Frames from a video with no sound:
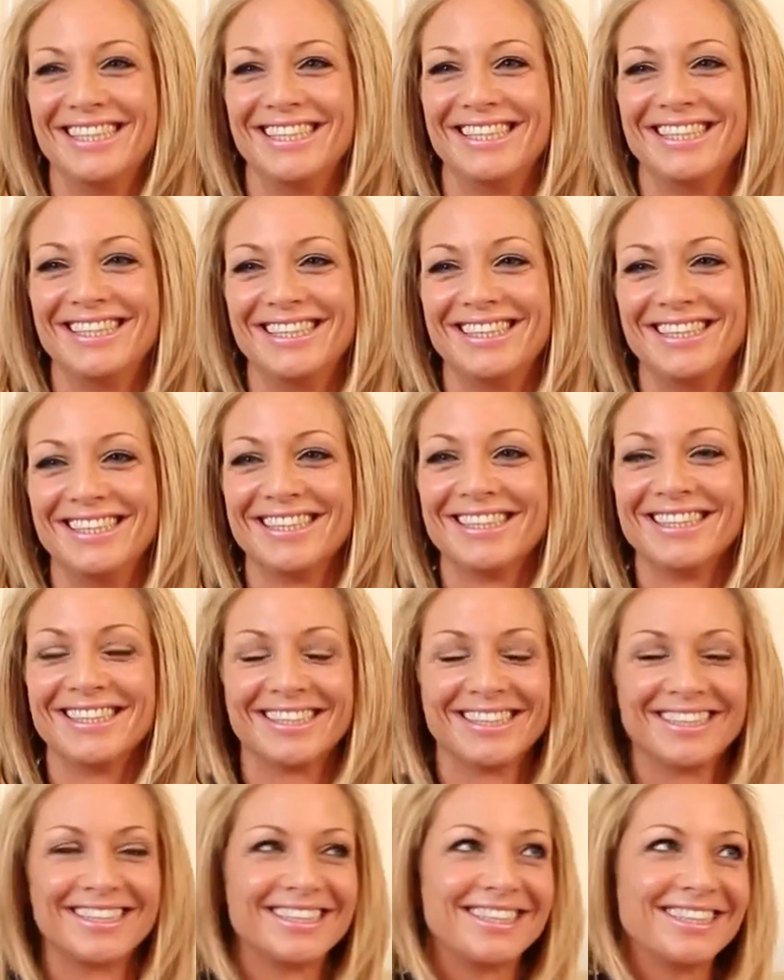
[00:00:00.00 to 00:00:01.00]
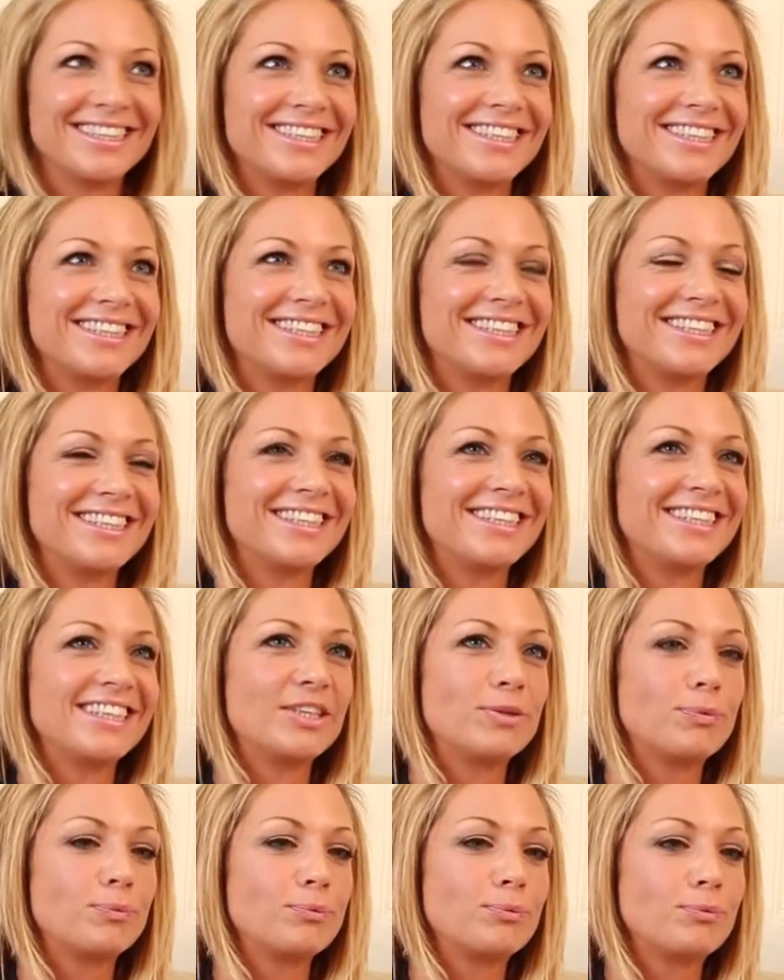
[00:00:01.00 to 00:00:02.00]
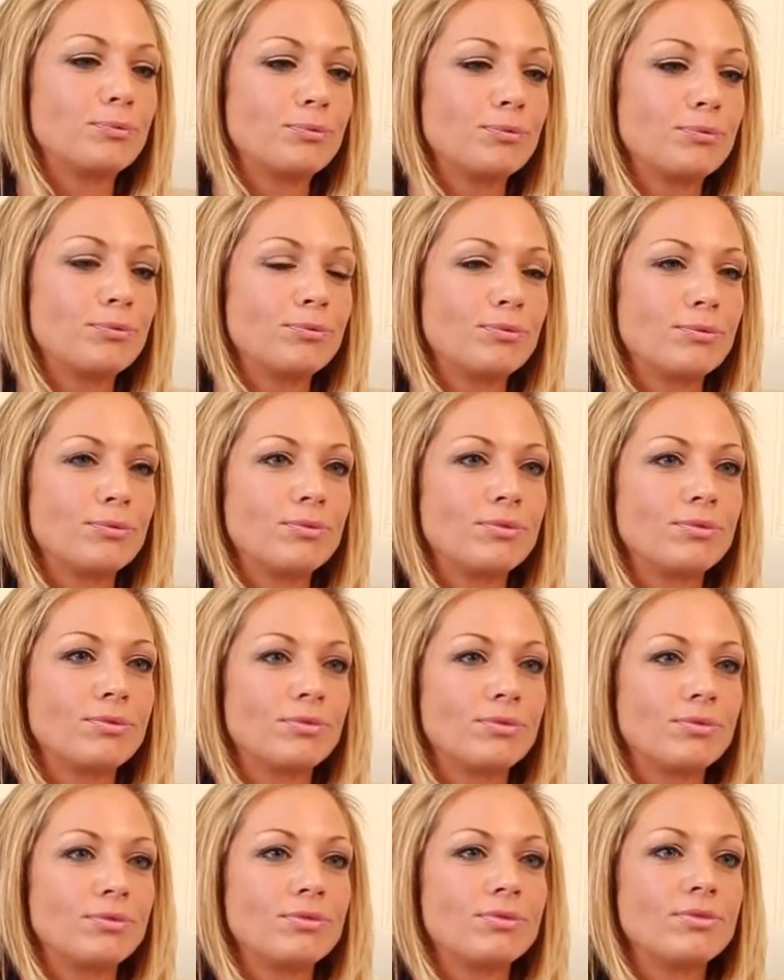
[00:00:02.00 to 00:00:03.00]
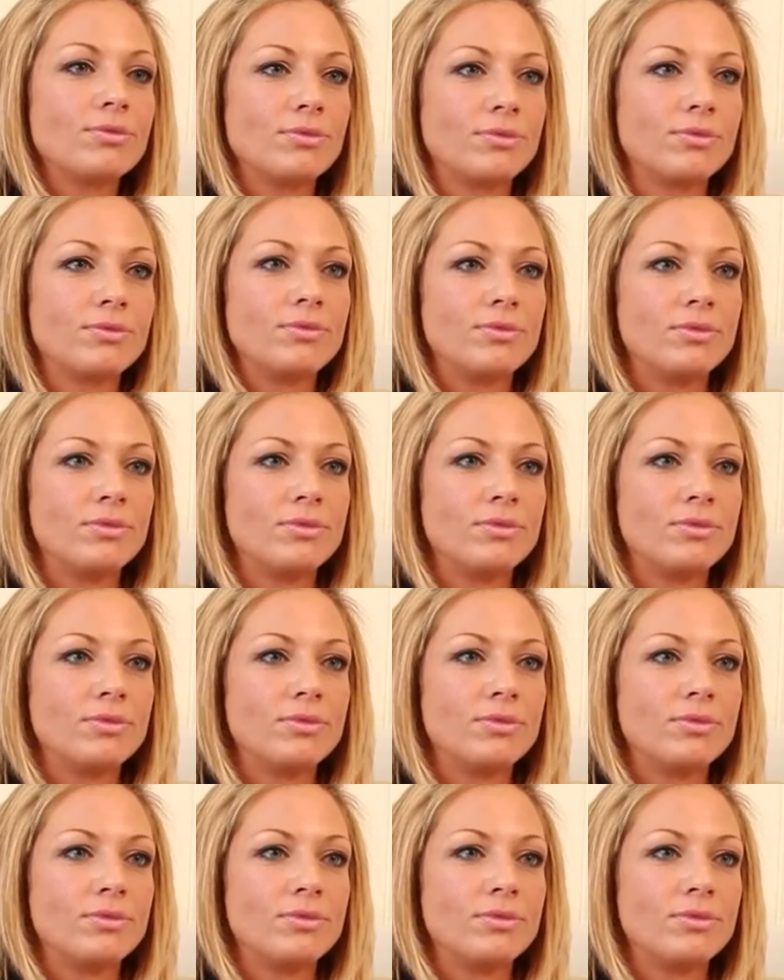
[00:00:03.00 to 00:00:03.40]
[no speech]